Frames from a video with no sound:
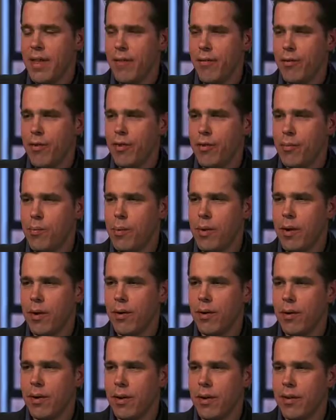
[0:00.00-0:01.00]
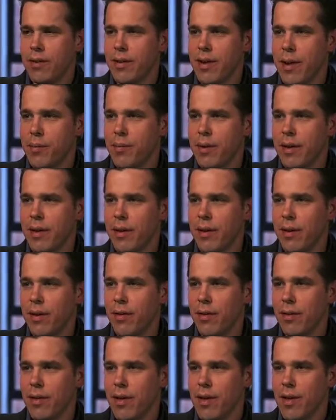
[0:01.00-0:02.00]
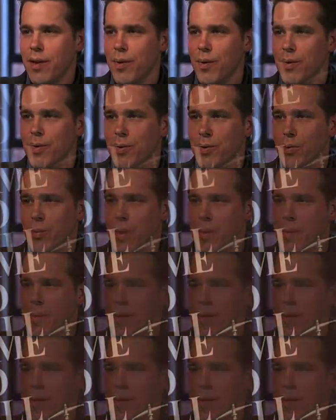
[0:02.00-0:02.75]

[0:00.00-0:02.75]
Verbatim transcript: That first book, uh, Time to Kill, which was way